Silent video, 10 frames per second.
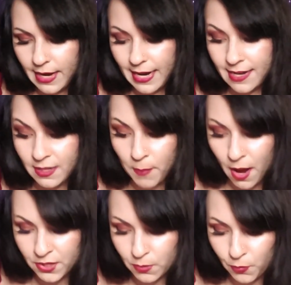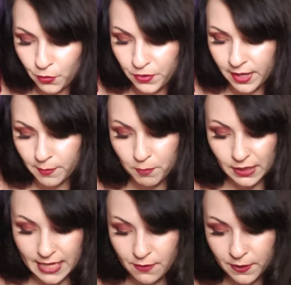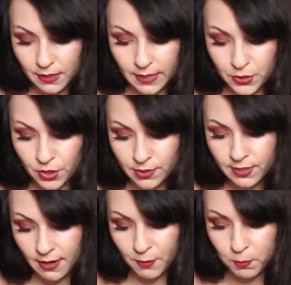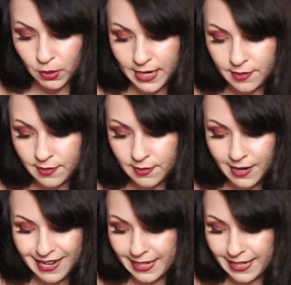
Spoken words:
Is it possible that belief in the legends of a place